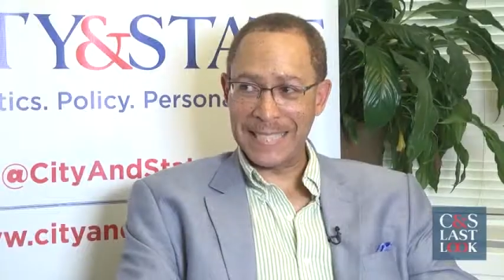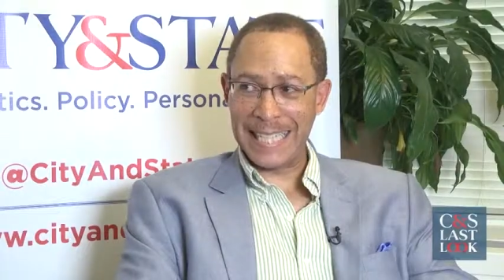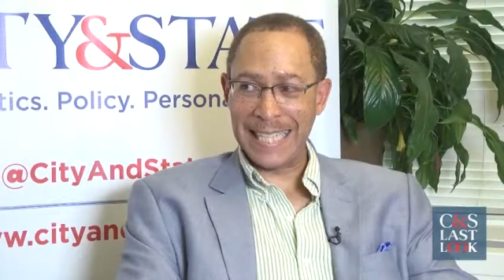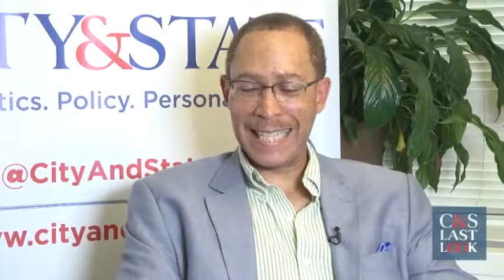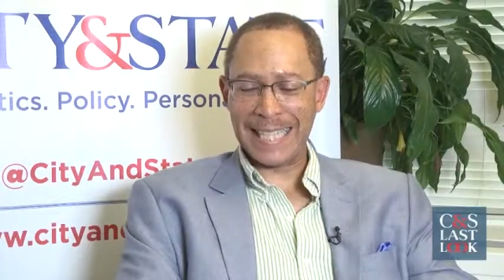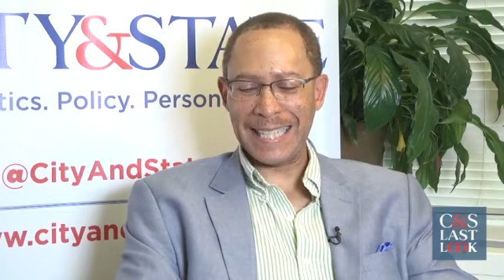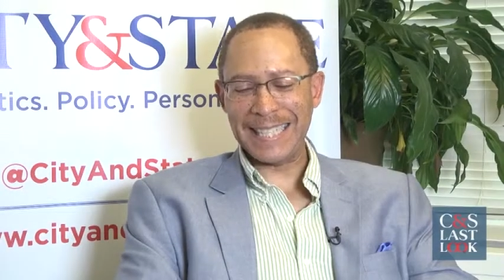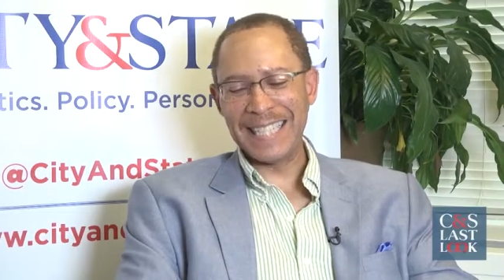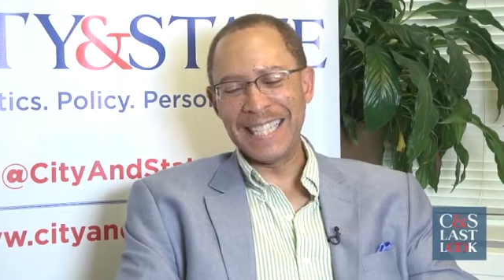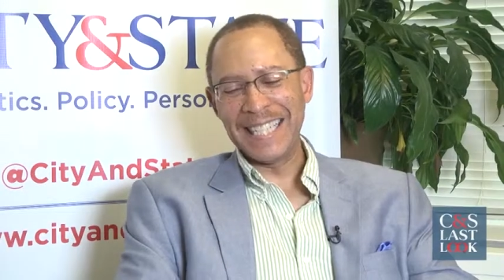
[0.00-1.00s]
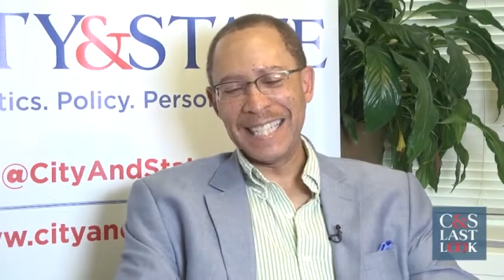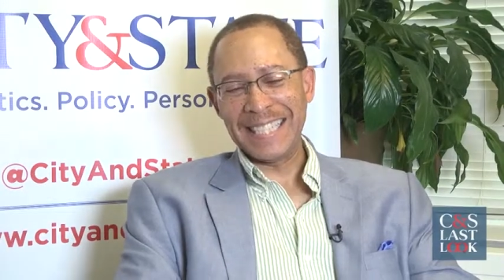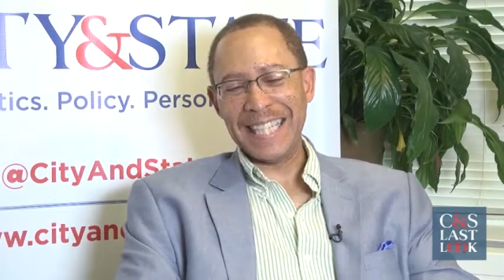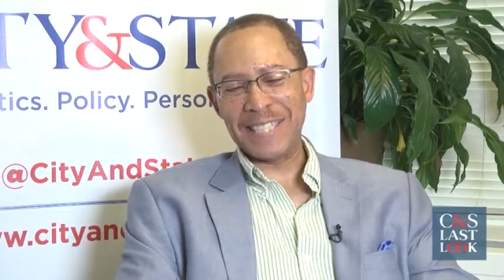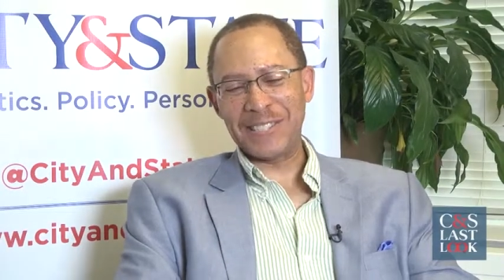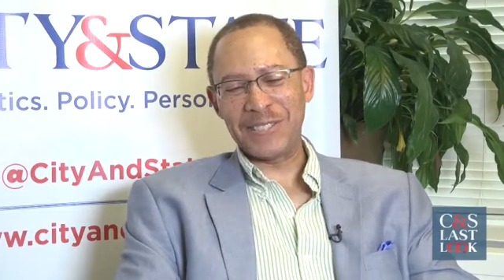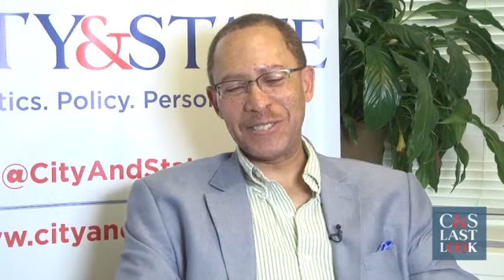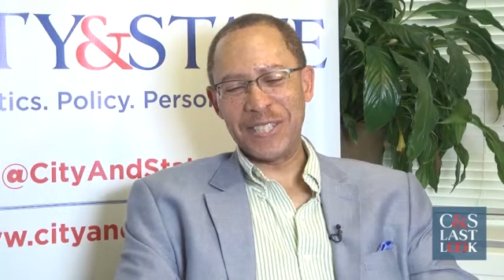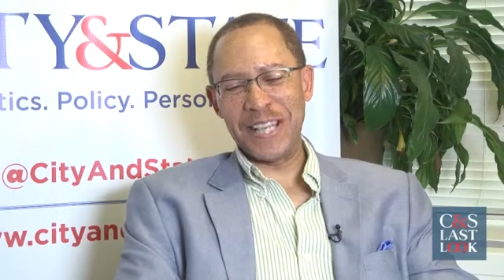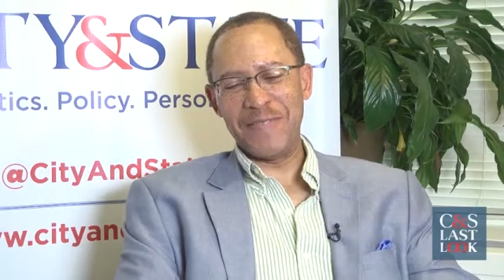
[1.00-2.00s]
I'm
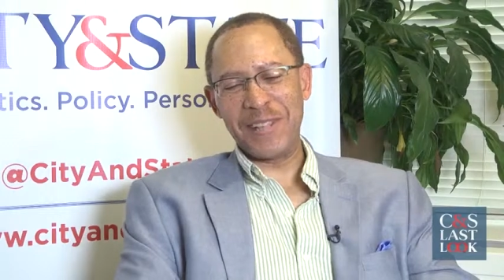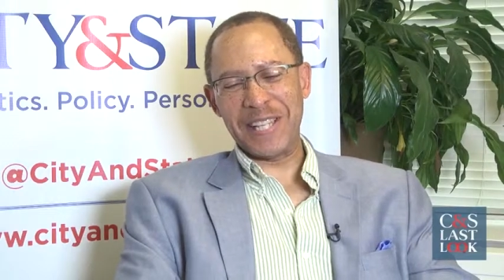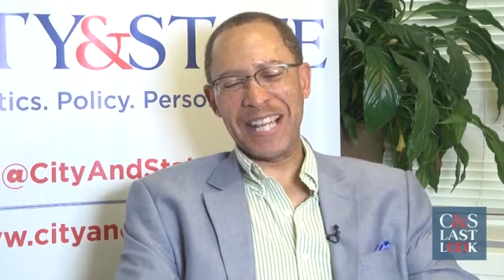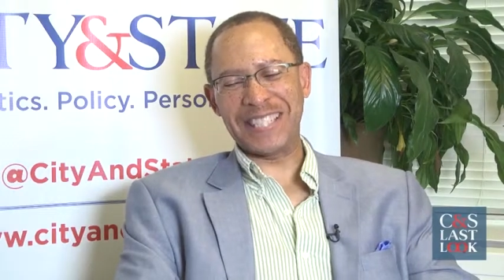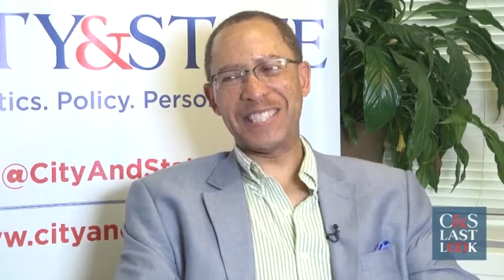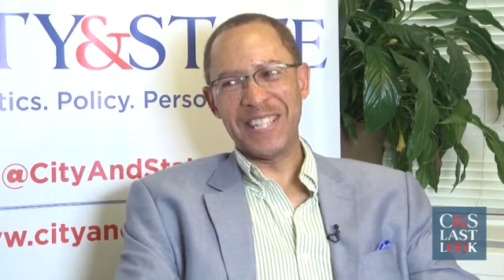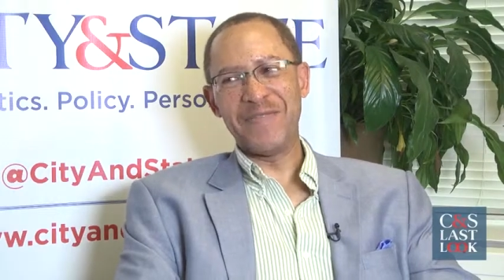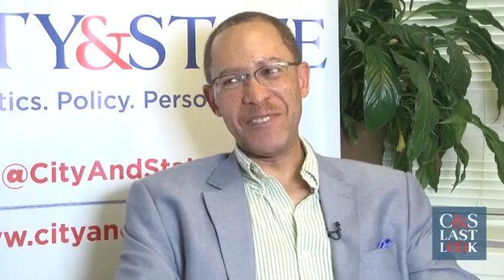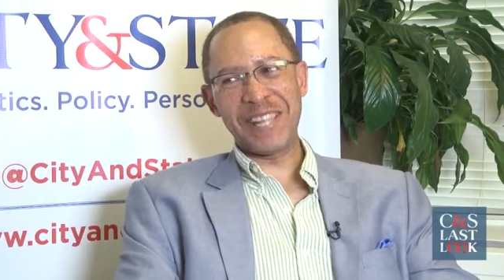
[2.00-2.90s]
putting you on the spot.